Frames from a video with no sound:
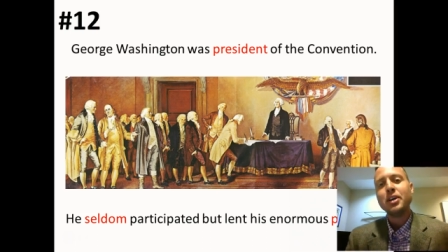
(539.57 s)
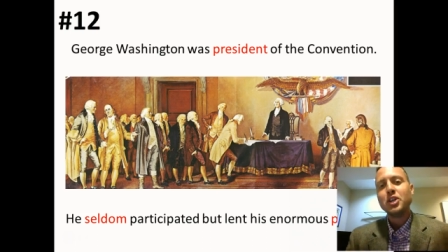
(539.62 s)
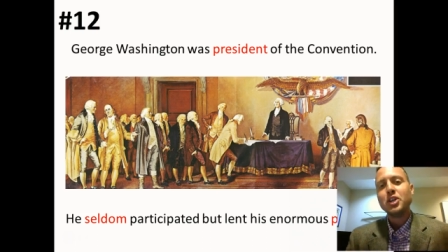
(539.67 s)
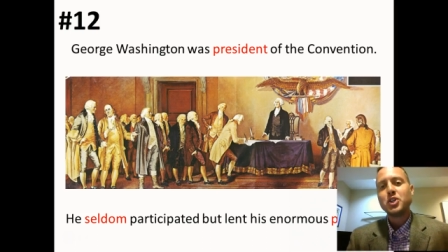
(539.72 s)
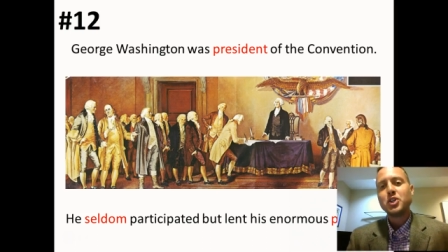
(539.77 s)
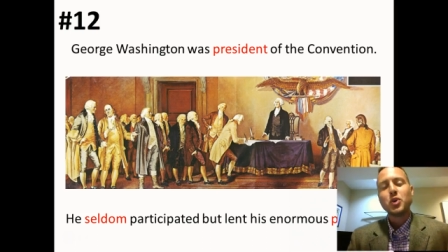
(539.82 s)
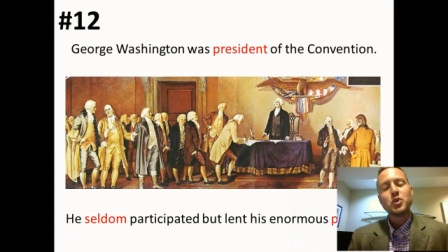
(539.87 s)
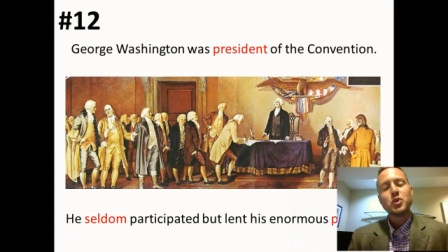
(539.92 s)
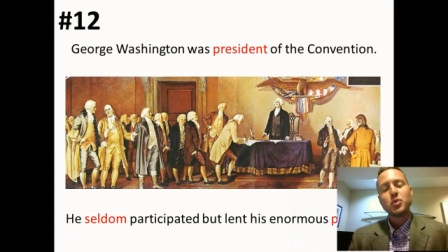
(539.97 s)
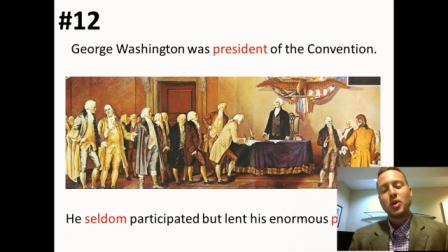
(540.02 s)

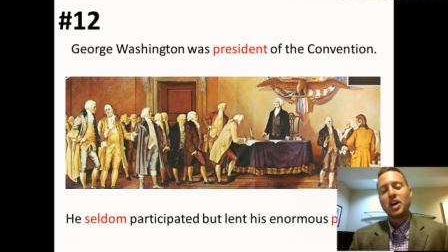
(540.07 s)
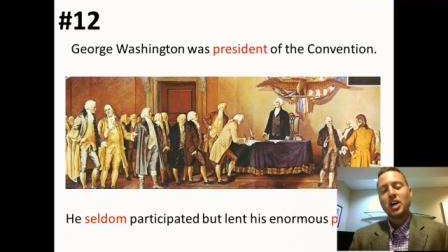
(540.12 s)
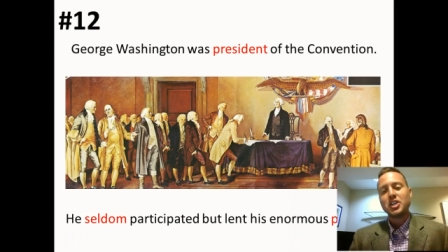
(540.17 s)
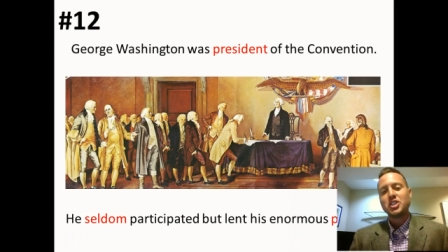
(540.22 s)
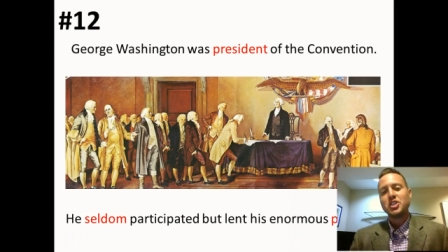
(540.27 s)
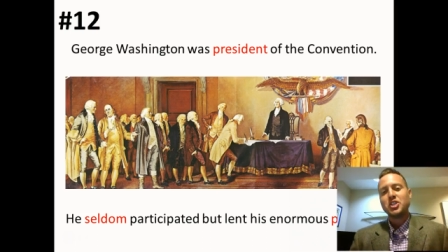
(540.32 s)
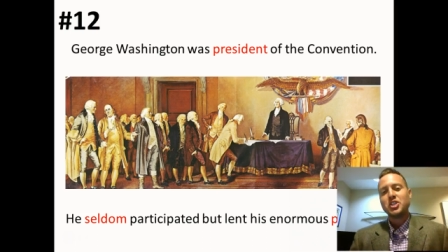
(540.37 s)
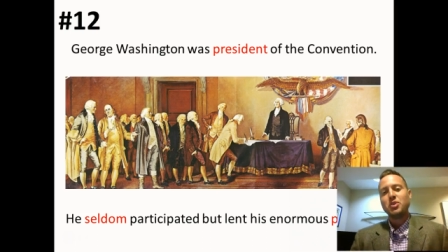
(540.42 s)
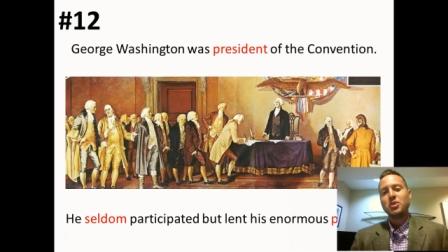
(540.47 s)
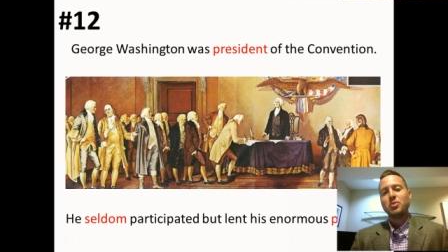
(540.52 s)
George
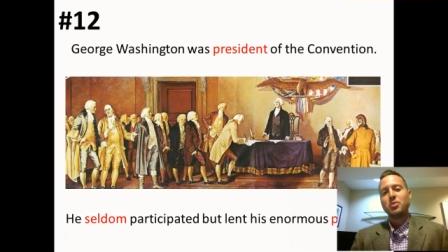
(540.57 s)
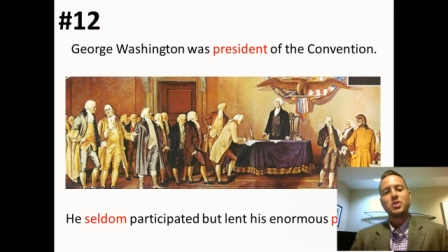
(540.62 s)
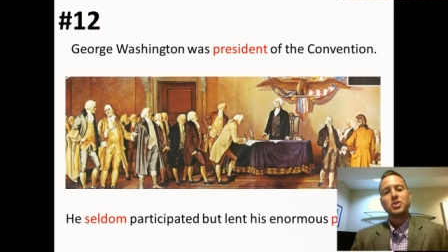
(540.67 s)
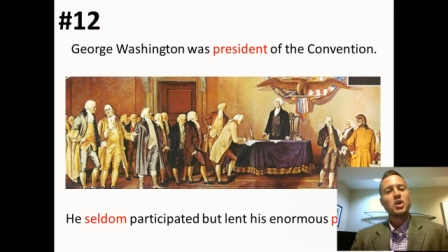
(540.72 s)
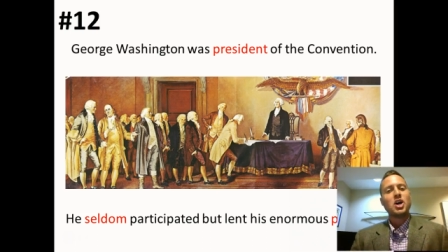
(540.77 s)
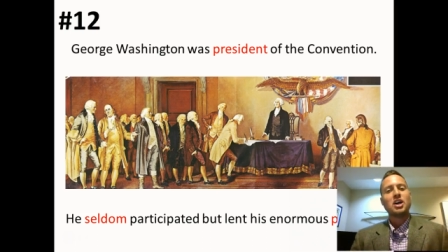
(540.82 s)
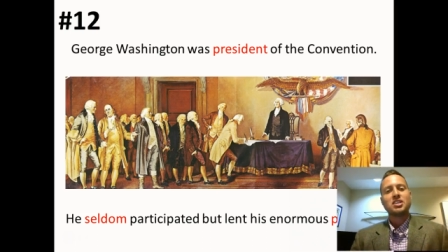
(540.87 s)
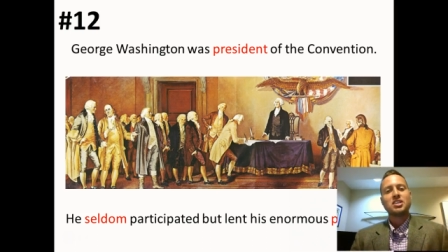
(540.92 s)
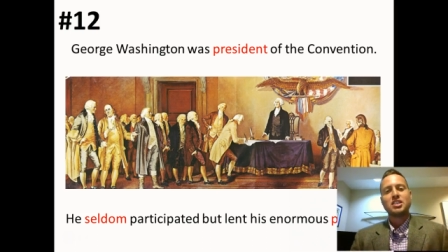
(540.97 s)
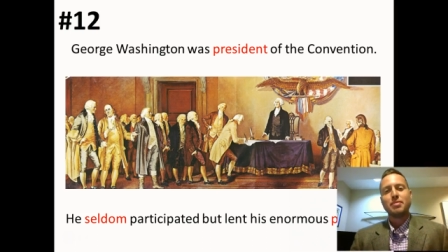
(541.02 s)
Washington was
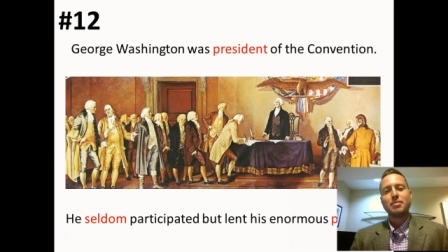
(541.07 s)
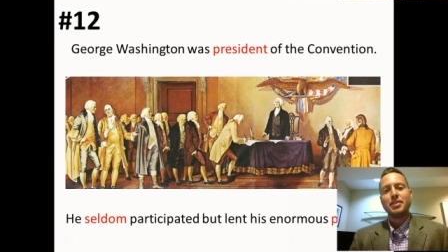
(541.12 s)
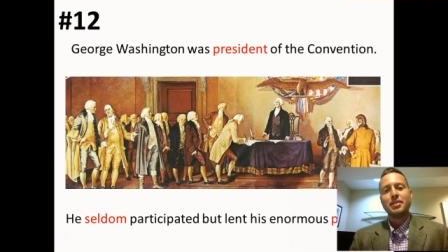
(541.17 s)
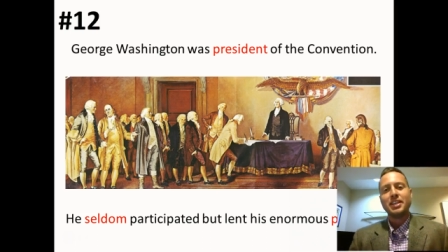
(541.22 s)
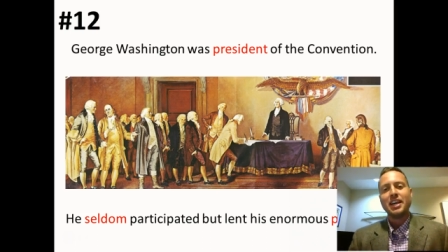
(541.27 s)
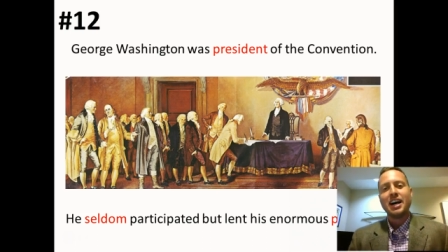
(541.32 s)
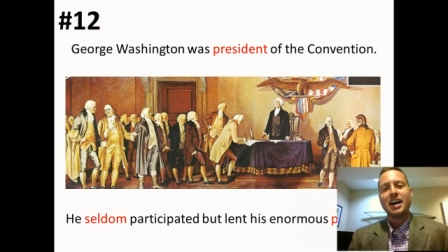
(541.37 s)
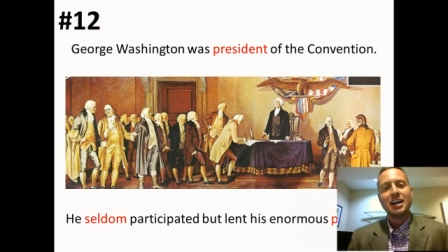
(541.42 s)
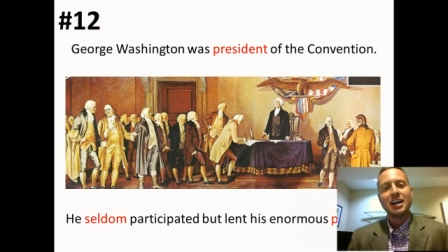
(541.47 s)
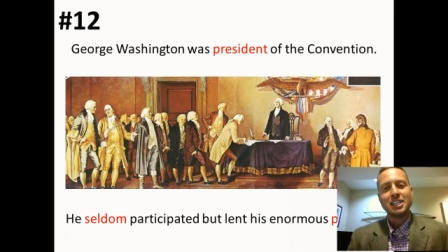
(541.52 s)
awesome in
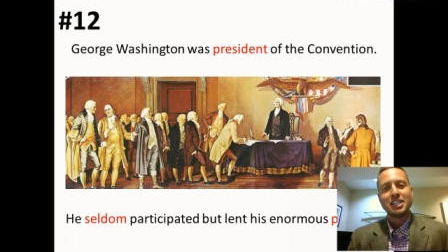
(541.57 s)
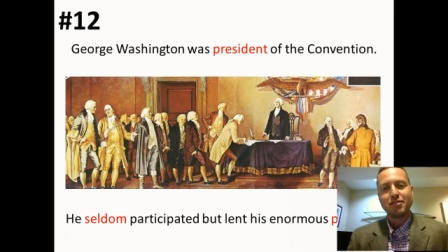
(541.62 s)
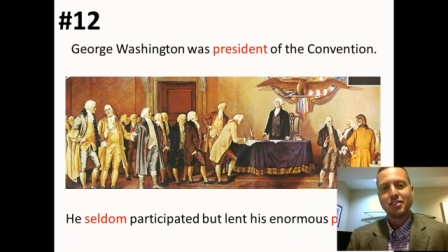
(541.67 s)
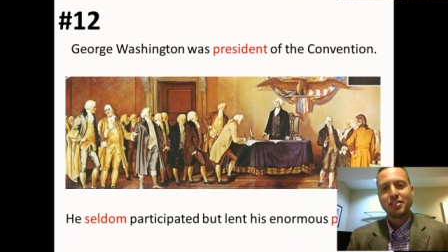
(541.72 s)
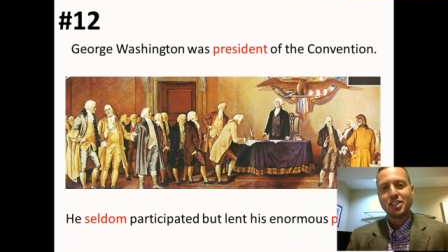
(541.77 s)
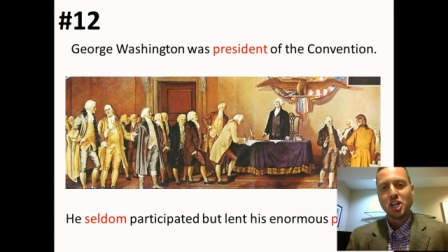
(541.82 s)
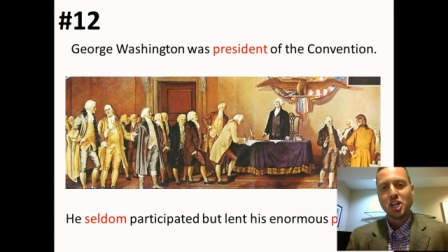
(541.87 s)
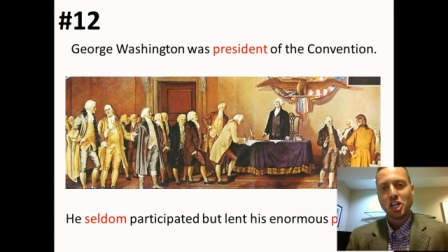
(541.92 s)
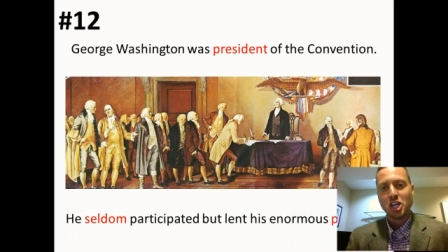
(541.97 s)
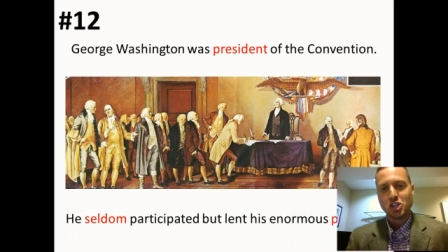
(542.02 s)
the eyes of
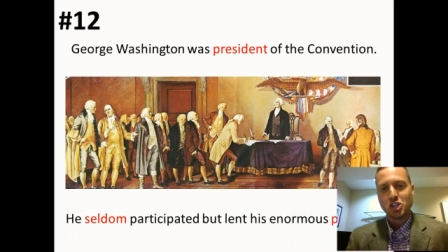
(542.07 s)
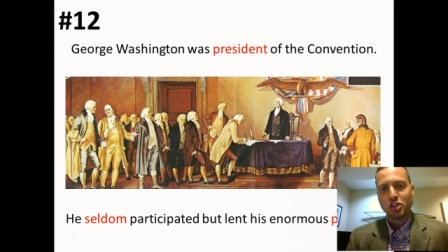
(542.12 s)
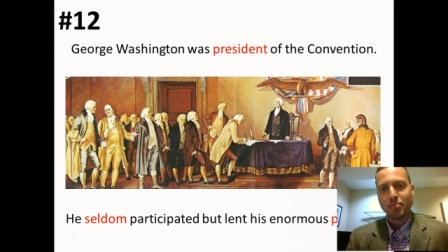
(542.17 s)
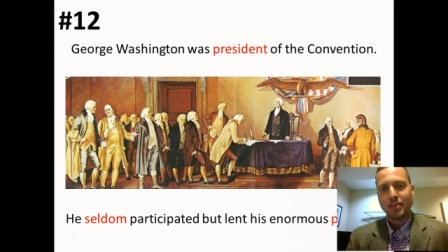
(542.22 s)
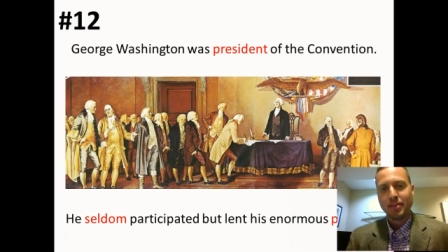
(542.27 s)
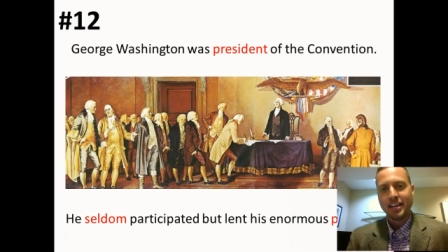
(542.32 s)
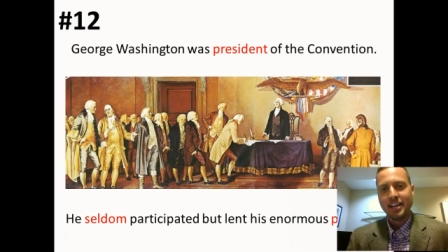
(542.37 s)
his countrymen.